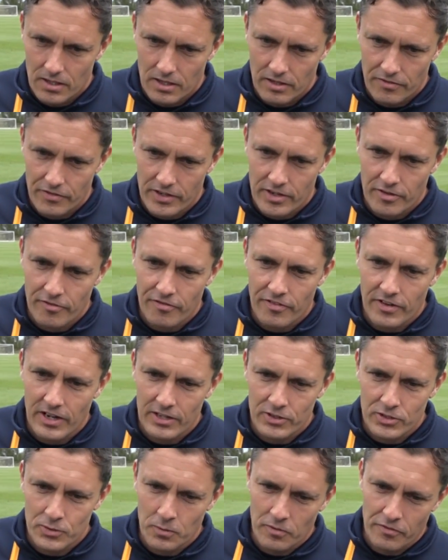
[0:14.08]
If you can
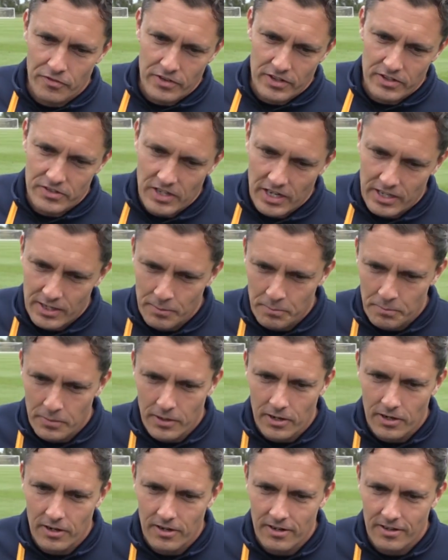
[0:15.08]
find someone for the second
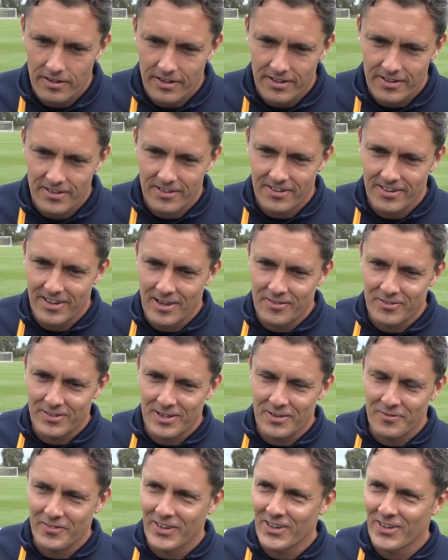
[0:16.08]
part, you can get them to
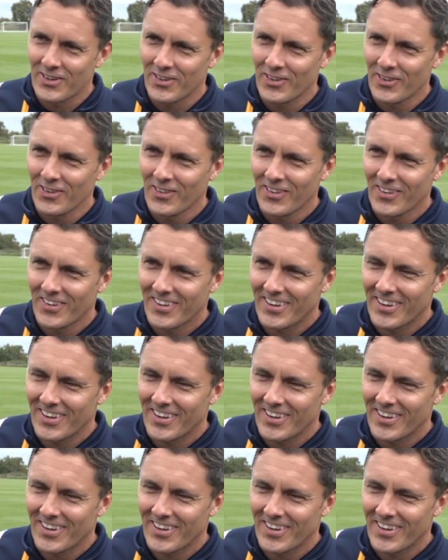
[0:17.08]
give me a call.